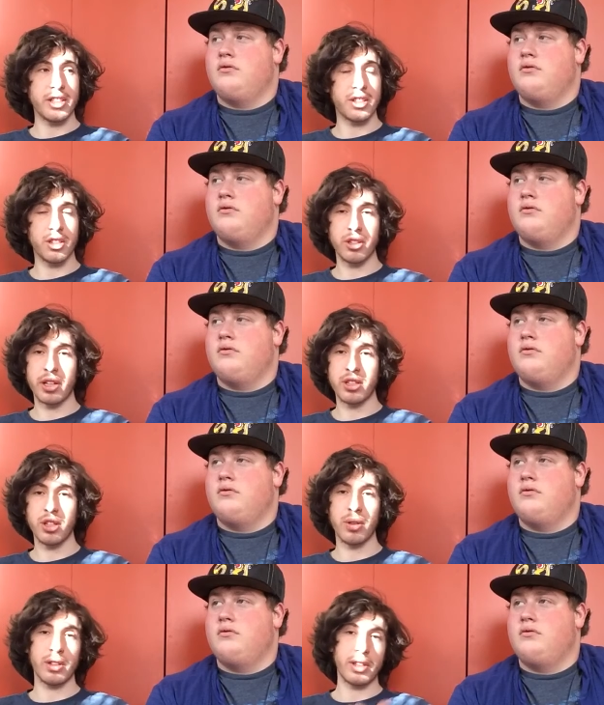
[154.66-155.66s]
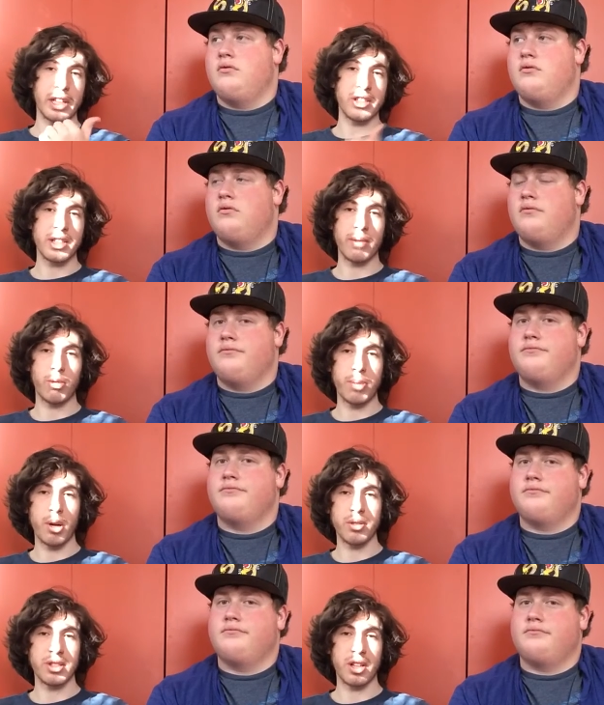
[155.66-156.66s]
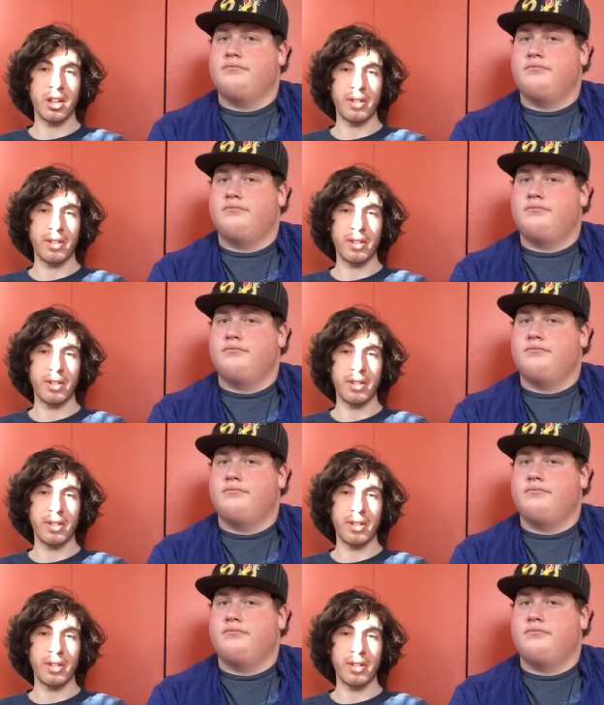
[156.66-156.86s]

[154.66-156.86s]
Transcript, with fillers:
Speaker 1: guys can do that too. And like you said, we'll post